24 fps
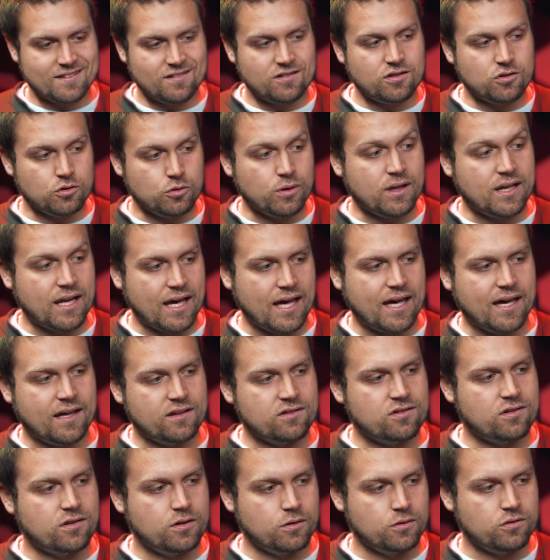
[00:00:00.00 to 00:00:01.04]
to
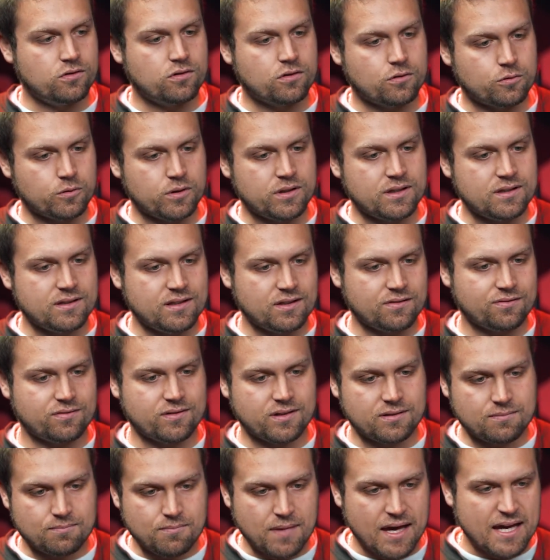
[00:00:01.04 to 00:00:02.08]
enhance those three
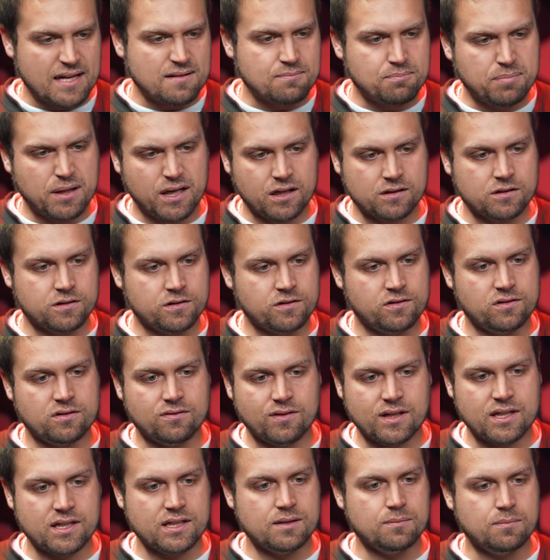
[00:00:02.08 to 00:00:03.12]
different main pillars of
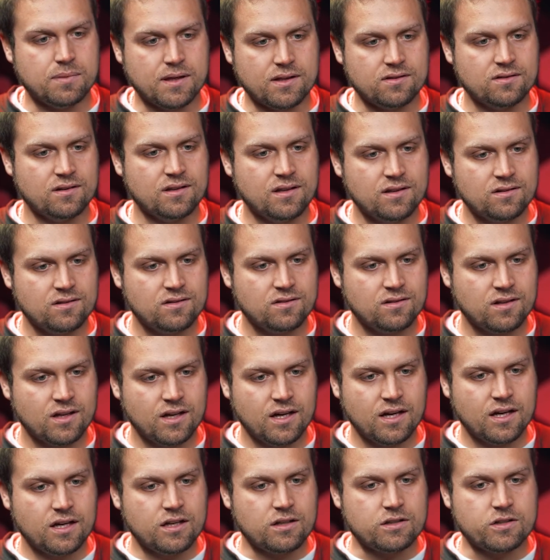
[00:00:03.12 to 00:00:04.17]
any business,
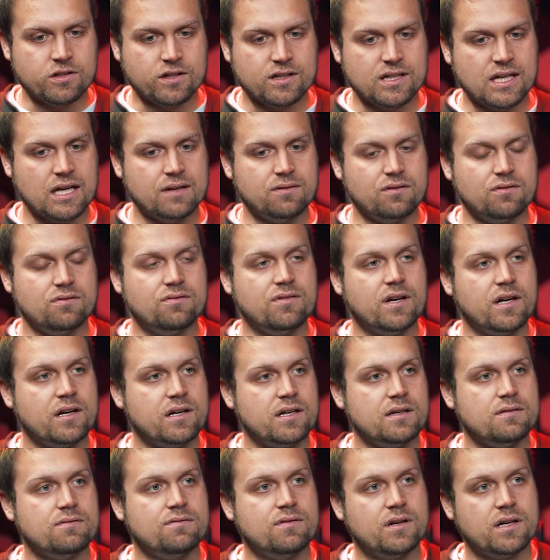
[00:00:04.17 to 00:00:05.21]
you're going to have a
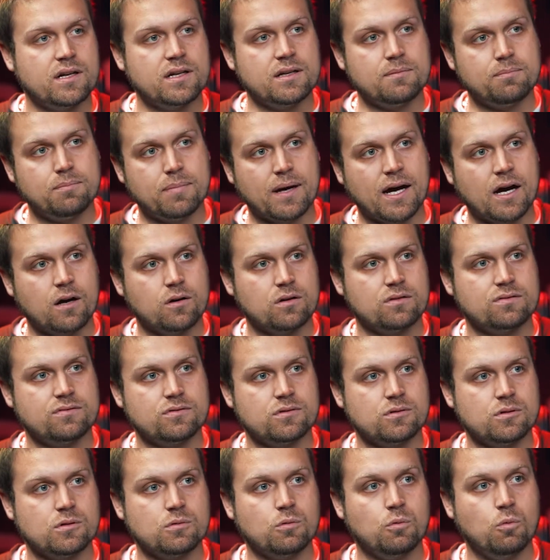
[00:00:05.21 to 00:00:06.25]
very, very
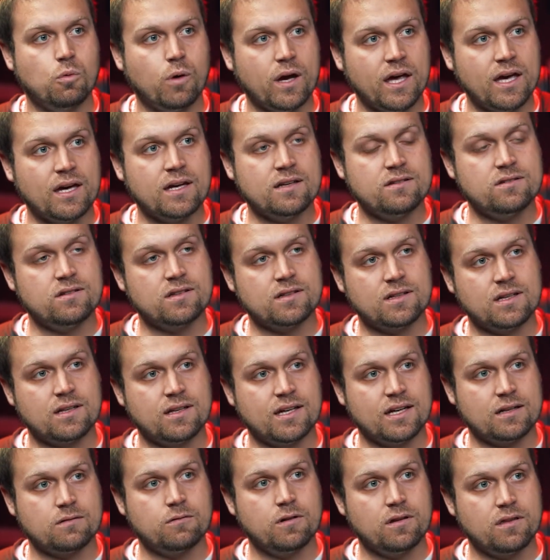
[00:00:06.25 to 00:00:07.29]
powerful way to
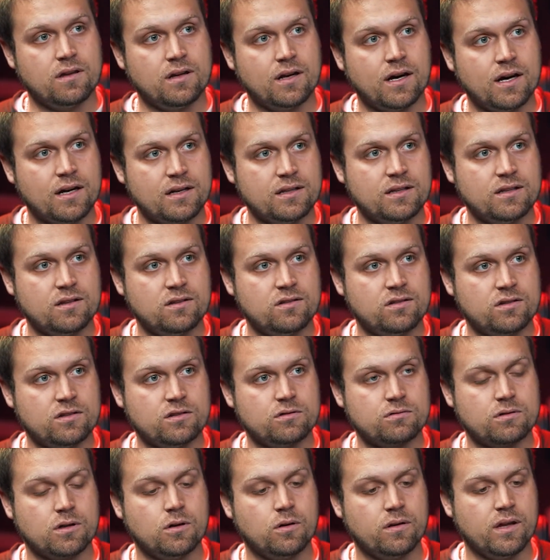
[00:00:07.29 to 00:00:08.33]
connect with an audience and
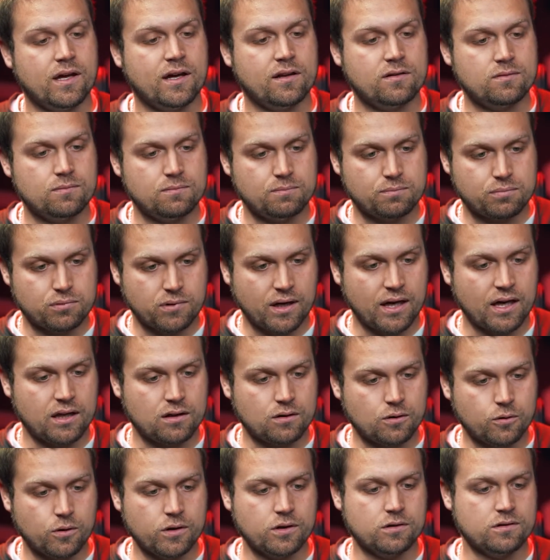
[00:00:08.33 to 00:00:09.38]
grow that
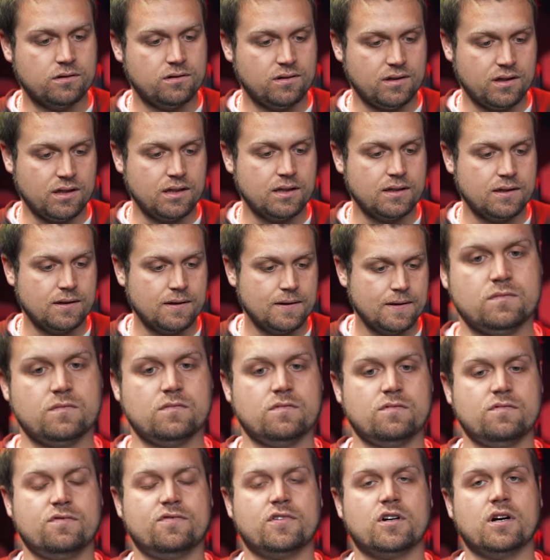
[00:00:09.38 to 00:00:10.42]
brand loyalty.
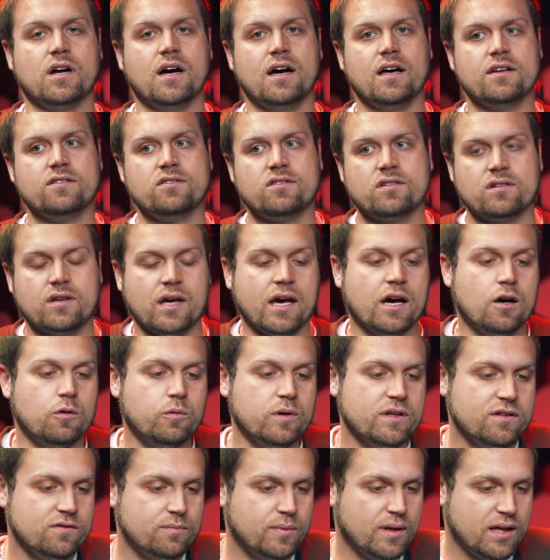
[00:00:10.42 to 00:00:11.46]
For us, how
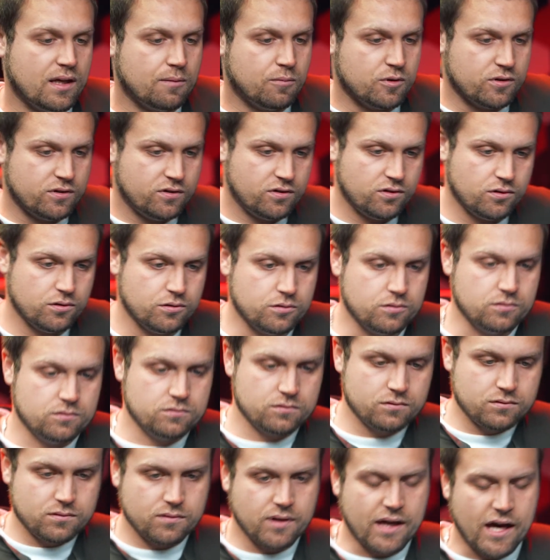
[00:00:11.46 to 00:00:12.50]
we've been able to
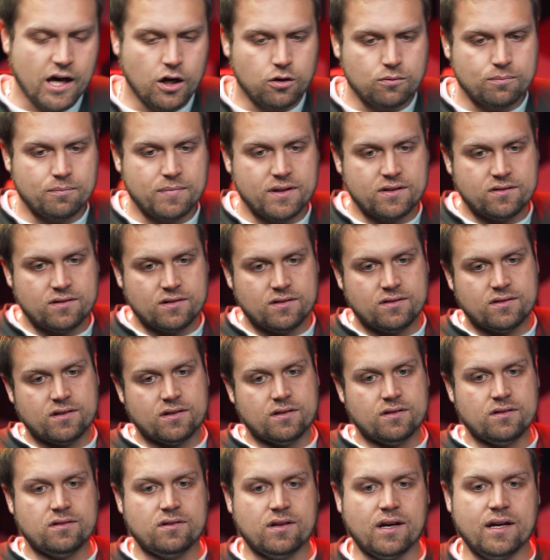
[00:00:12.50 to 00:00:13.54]
help
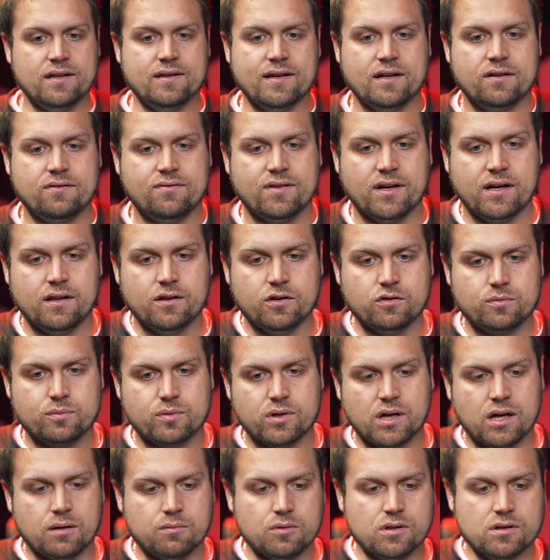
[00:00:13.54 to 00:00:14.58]
businesses identify those
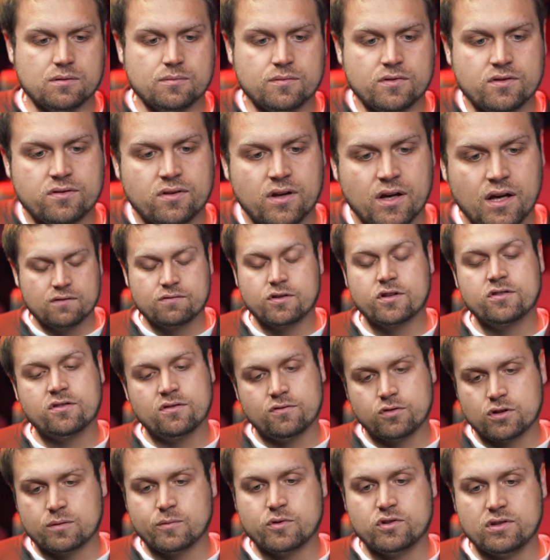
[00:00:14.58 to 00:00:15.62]
problems. First and
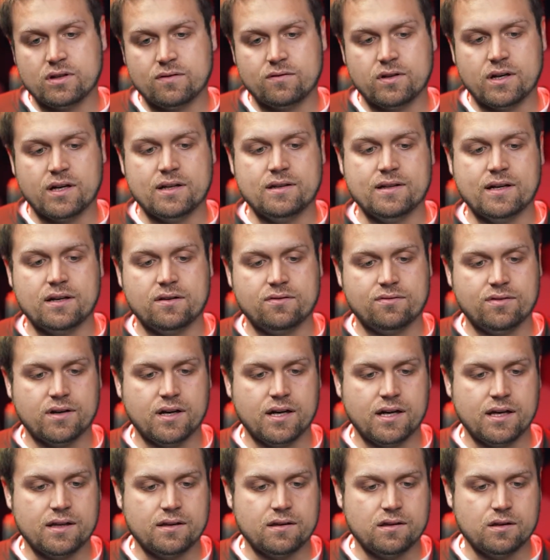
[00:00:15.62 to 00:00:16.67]
foremost, you have to
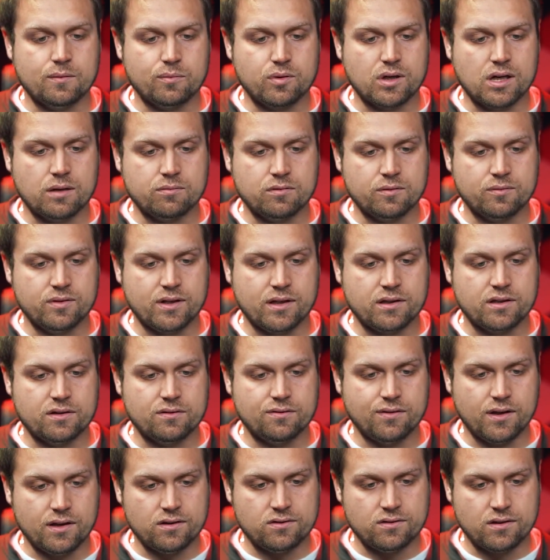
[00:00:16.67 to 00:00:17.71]
identify the problems that they're
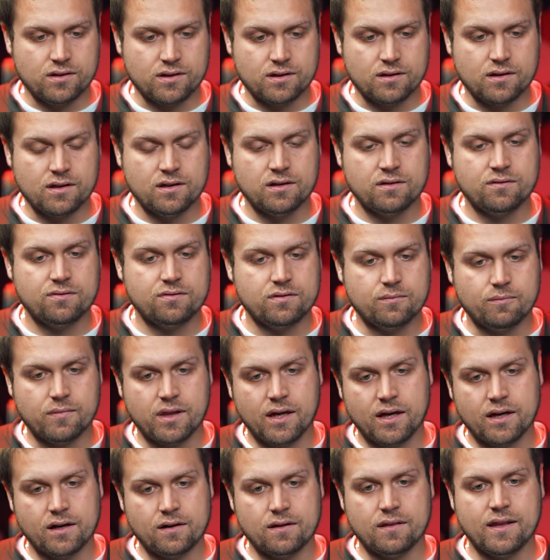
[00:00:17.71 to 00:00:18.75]
facing. And then from
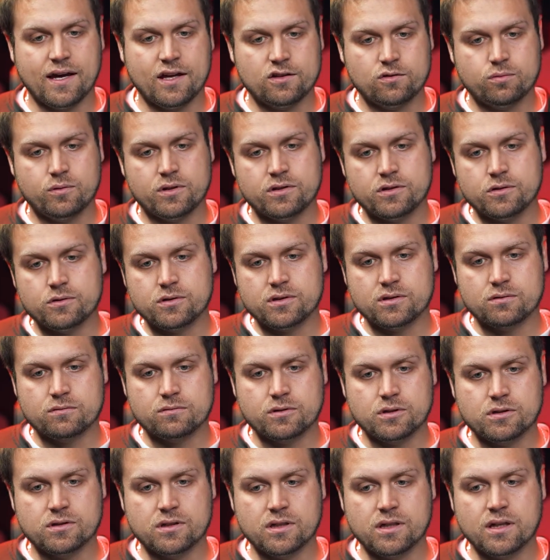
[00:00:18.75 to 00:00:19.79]
there, that's when you can
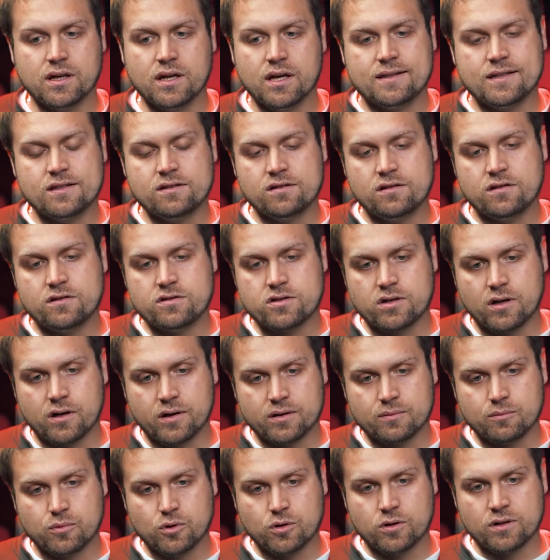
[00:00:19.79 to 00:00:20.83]
really get to the
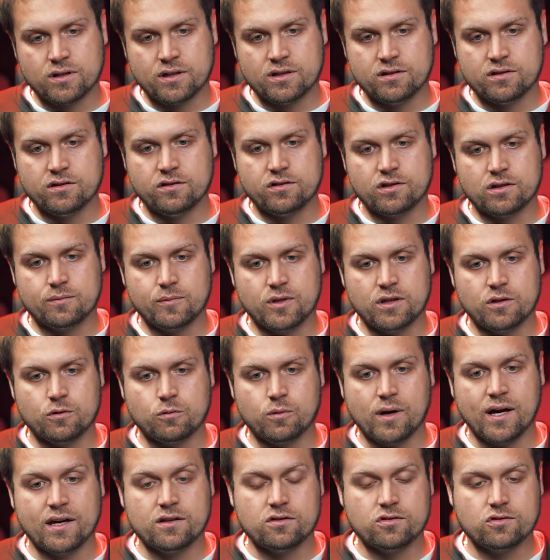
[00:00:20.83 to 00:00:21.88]
drawing board and determine the
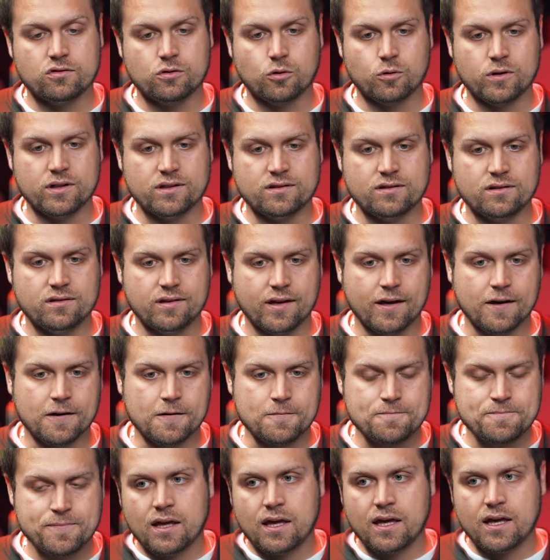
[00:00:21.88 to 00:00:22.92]
right story to tell.
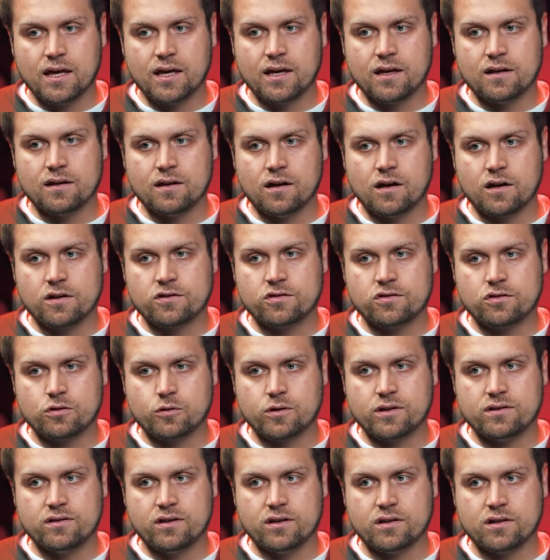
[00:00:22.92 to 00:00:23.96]
And our
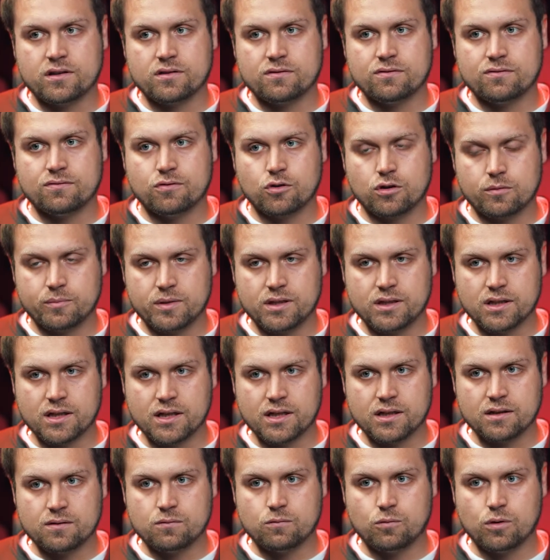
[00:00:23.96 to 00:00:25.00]
storytelling
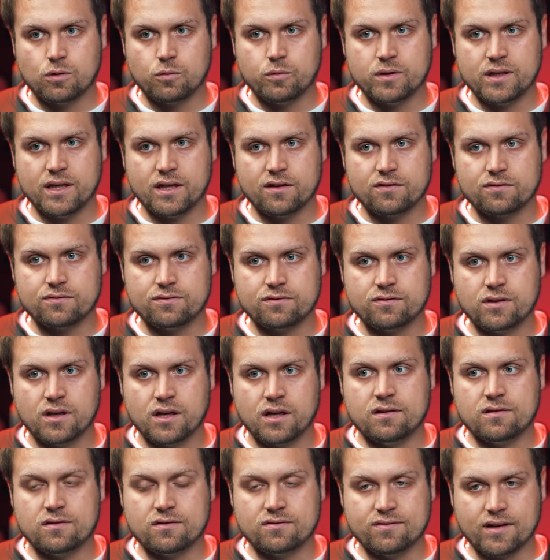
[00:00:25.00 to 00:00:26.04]
formula, what we have
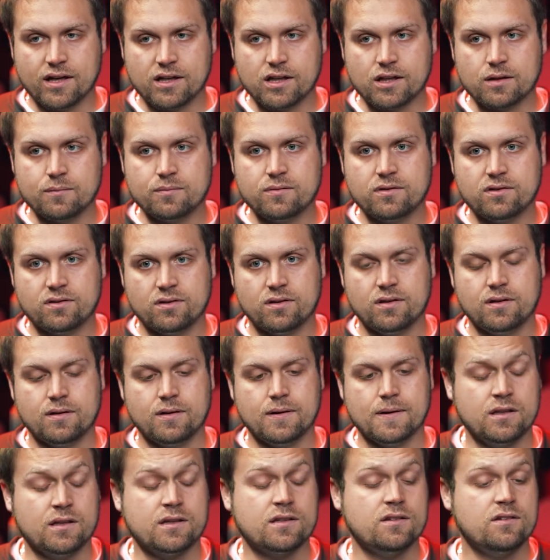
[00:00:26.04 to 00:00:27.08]
developed,
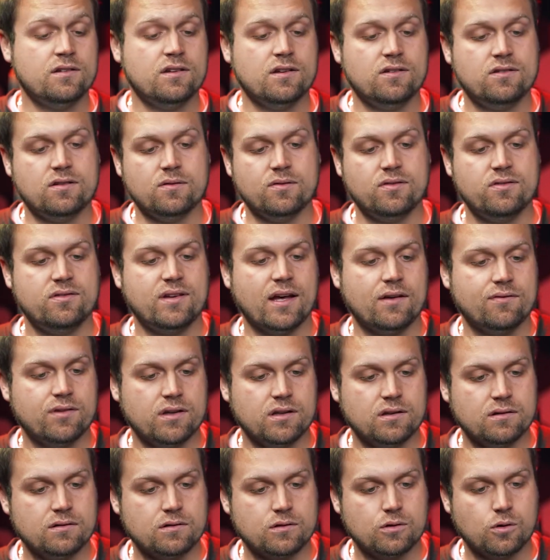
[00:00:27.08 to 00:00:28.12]
it consists of
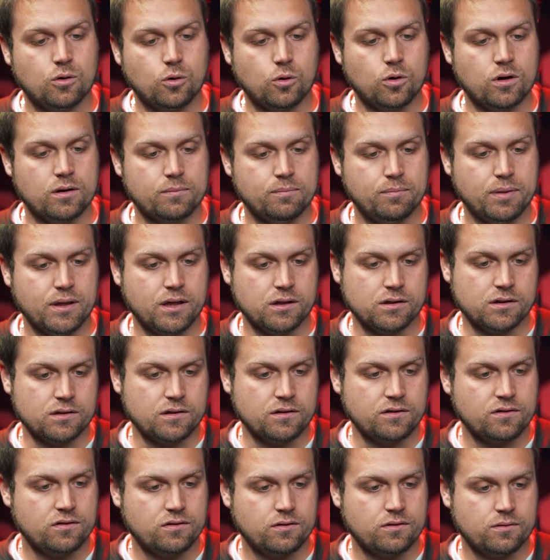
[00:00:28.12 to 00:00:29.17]
7 core
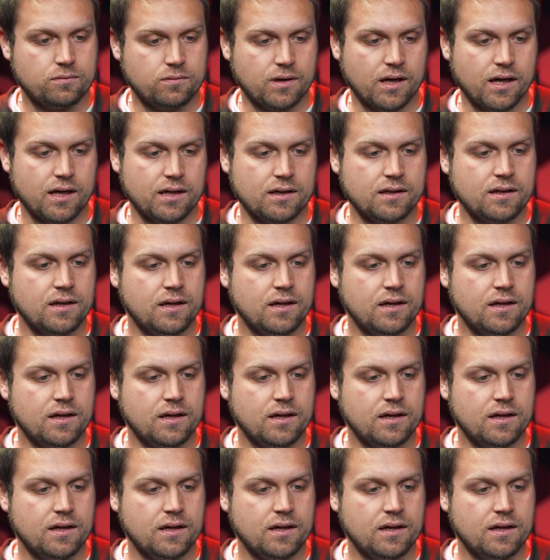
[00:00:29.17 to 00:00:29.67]
pillars, right?